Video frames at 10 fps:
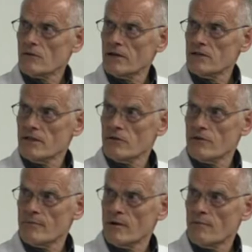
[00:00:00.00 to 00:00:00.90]
rash, the
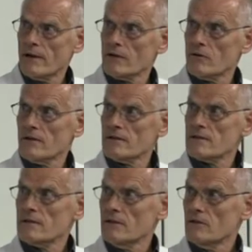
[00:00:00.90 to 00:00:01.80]
erythema
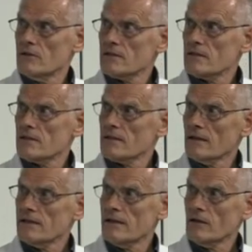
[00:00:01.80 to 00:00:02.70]
migrans, then you just
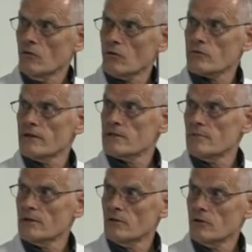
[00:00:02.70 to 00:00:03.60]
can take an oral
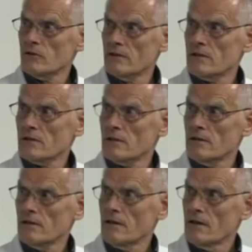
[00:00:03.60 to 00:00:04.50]
regimen. You don't need
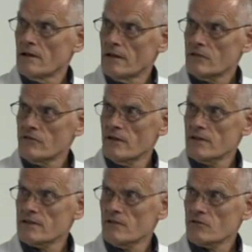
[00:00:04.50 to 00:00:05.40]
the
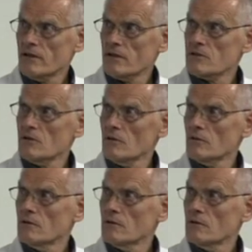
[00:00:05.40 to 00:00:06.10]
intravenous ceftriaxone